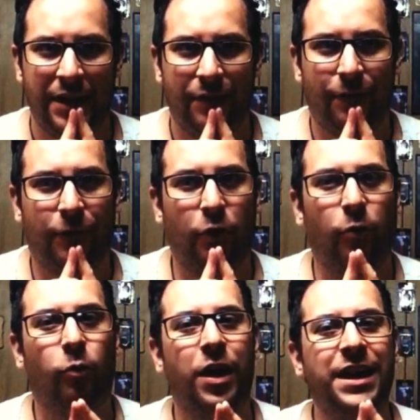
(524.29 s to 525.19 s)
For
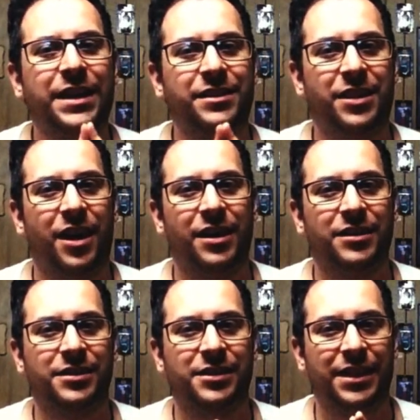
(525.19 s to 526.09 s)
what it
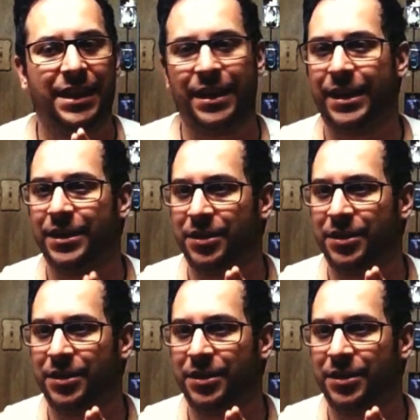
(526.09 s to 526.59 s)
does, it gets